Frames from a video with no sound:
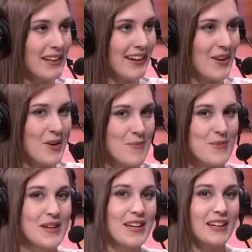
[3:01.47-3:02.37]

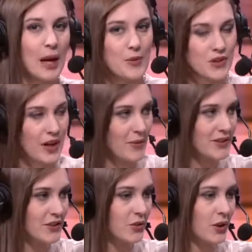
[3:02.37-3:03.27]
Kabashard
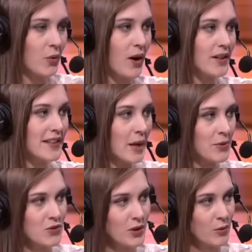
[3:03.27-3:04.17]
obviously doing well.
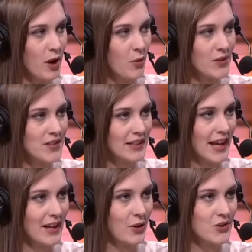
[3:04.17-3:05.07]
Diamond doing well once
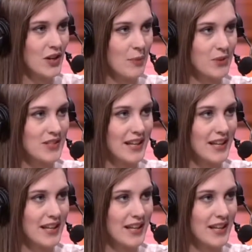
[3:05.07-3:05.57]
again on champions that